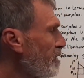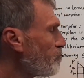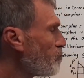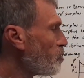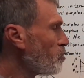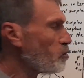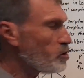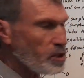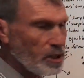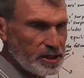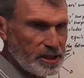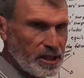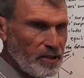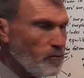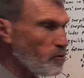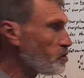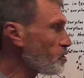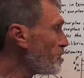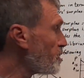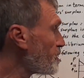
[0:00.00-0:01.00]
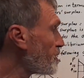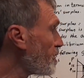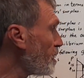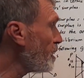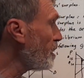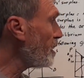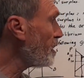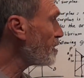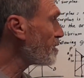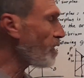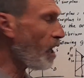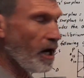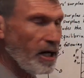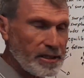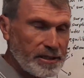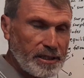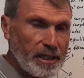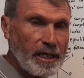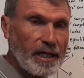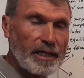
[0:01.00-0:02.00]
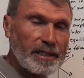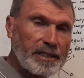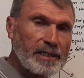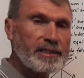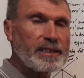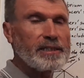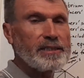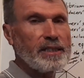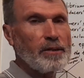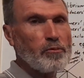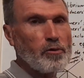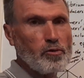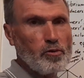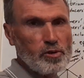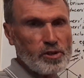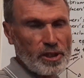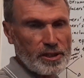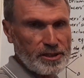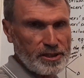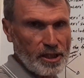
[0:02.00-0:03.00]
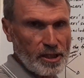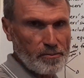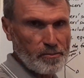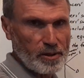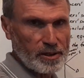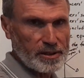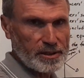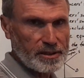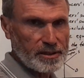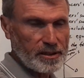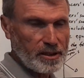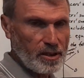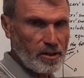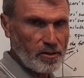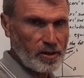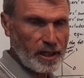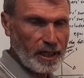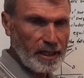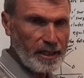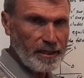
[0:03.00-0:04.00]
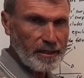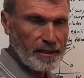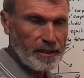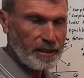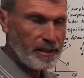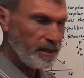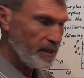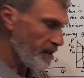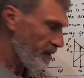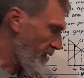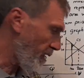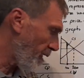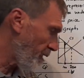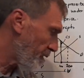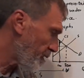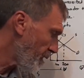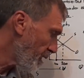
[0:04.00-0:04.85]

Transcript: producer surplus, which is $3. This is the producer surplus. Okay? Great.